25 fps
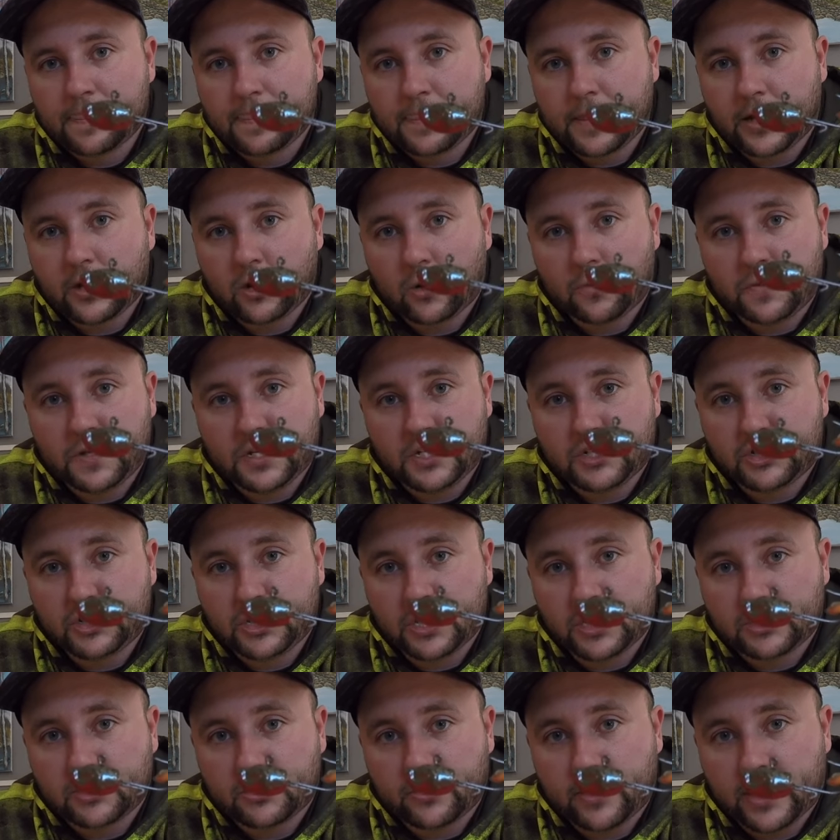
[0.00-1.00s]
I hope these
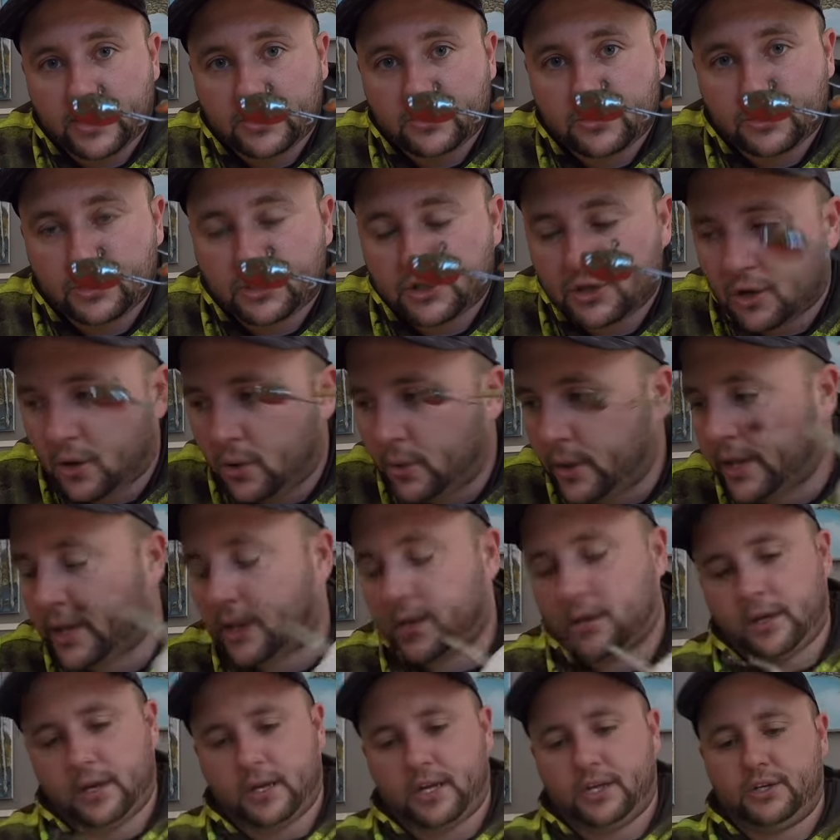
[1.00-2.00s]
jigs are actually showing
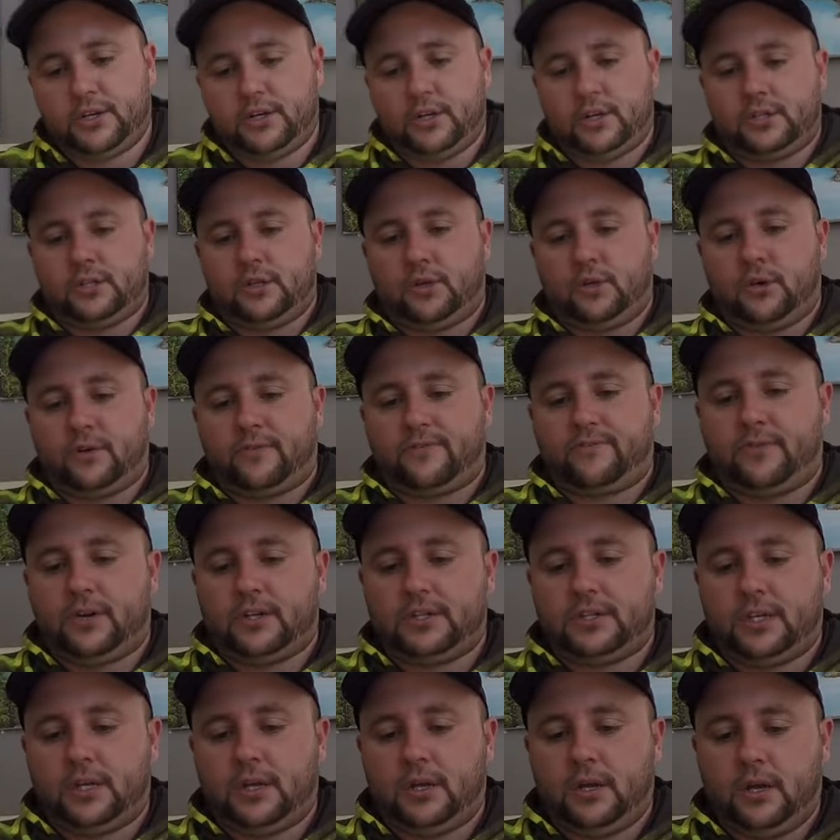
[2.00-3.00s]
and it doesn't look
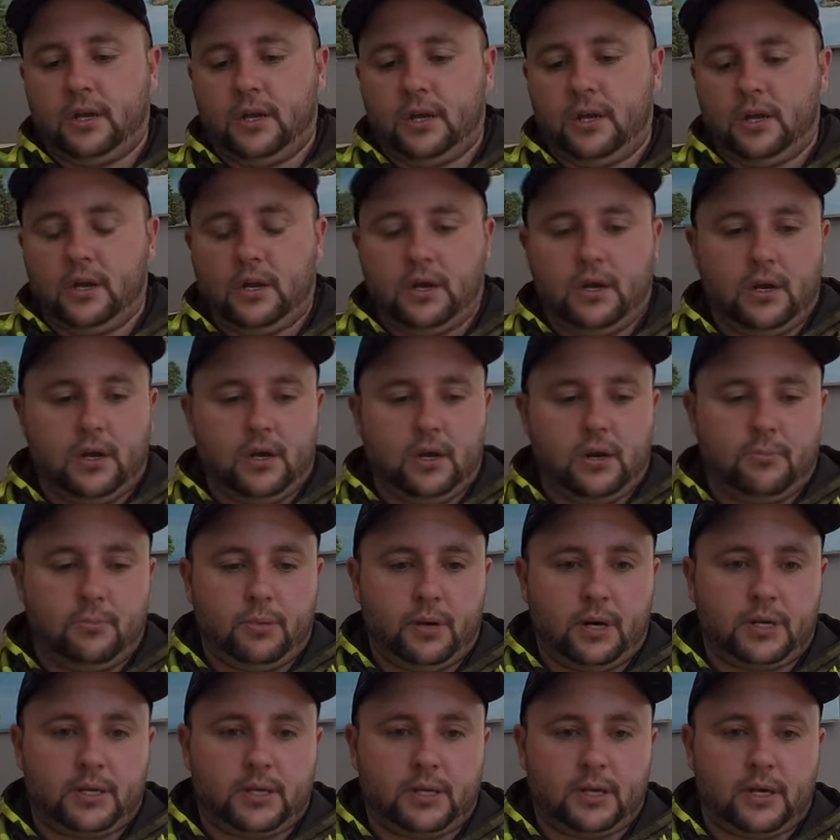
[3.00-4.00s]
fuzzy,
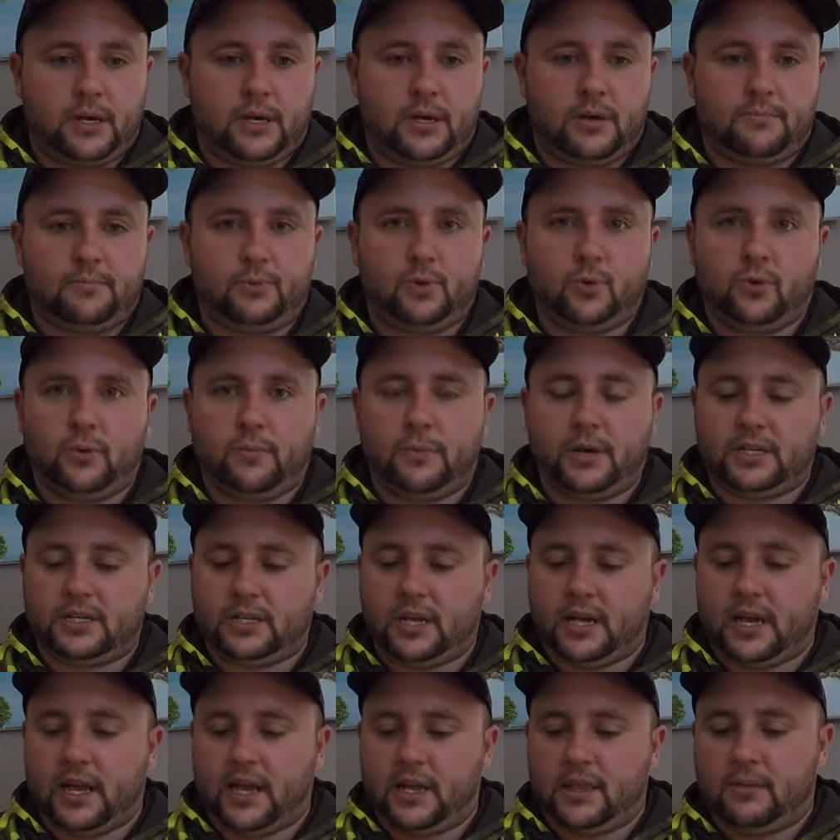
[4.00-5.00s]
but uh, doing the best
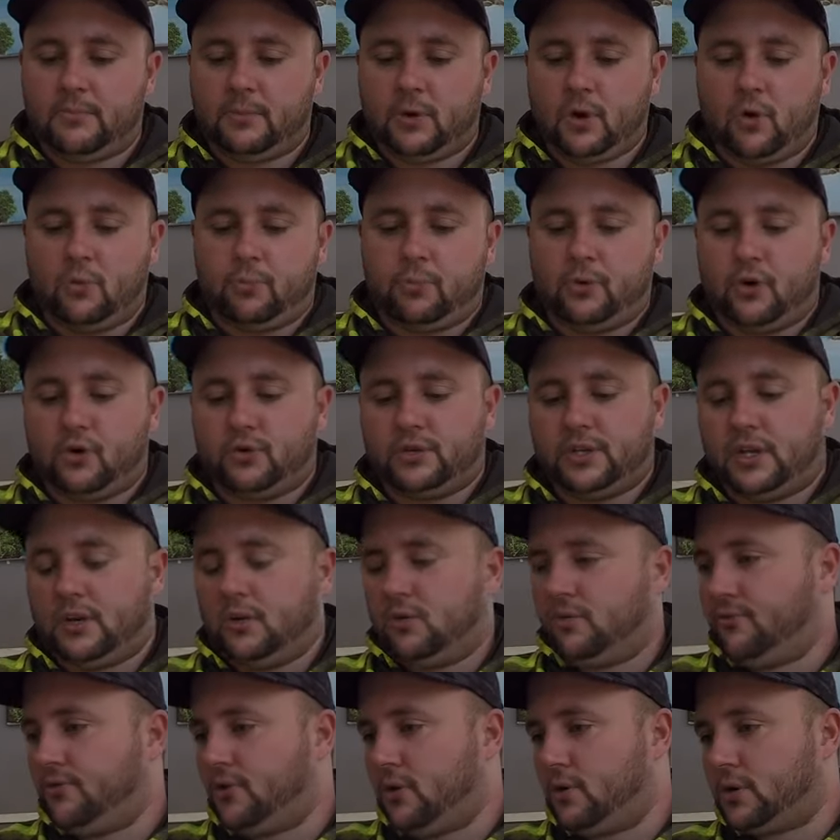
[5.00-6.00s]
I can. Them GoPros, they
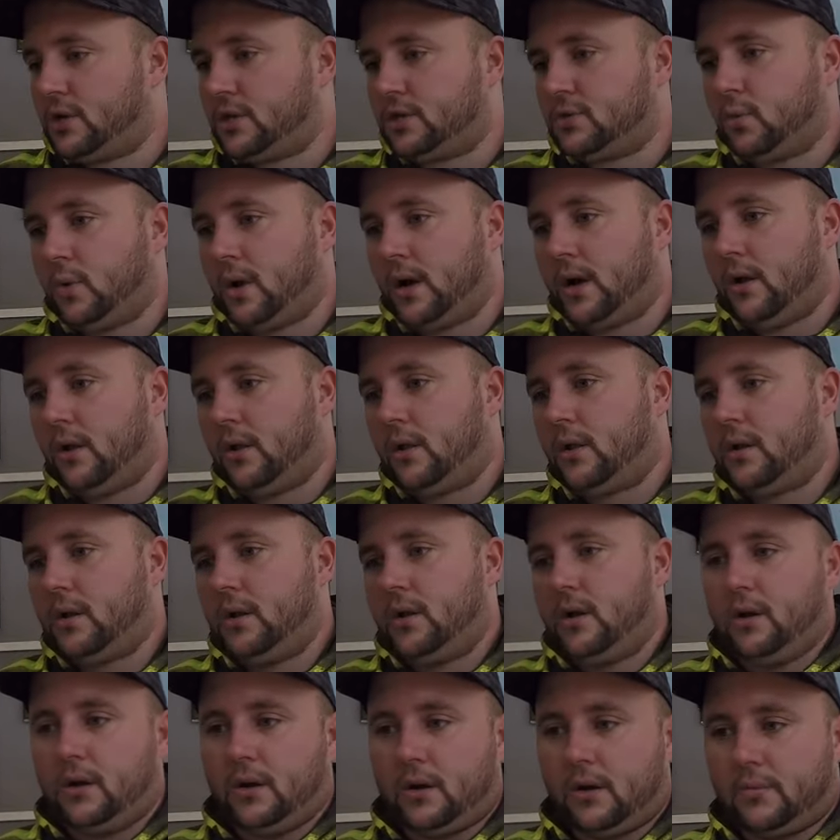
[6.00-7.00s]
don't focus well
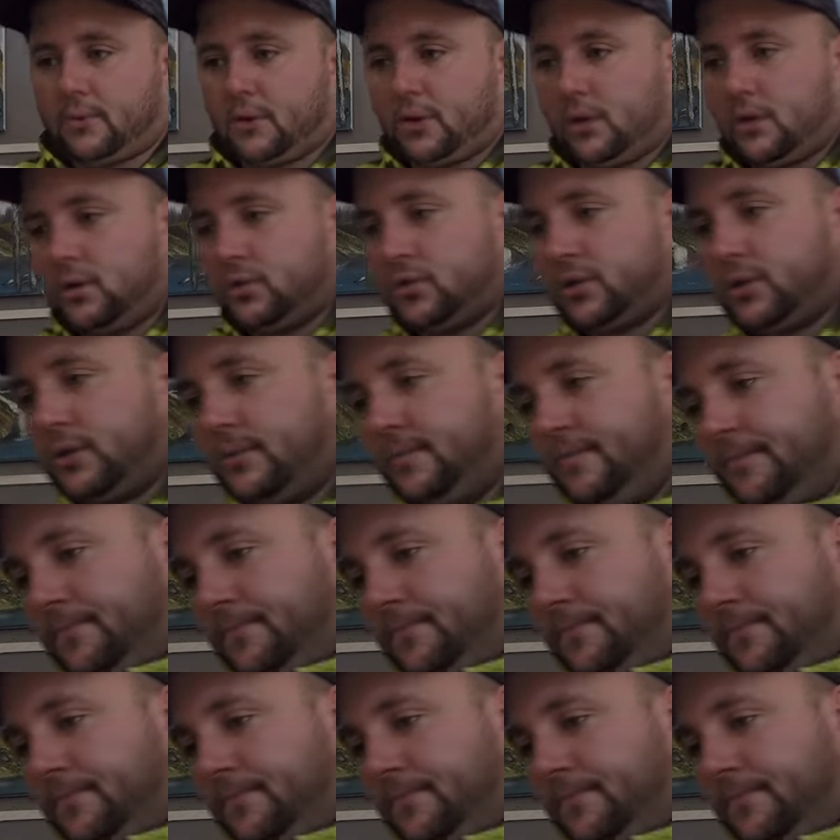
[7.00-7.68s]
up close.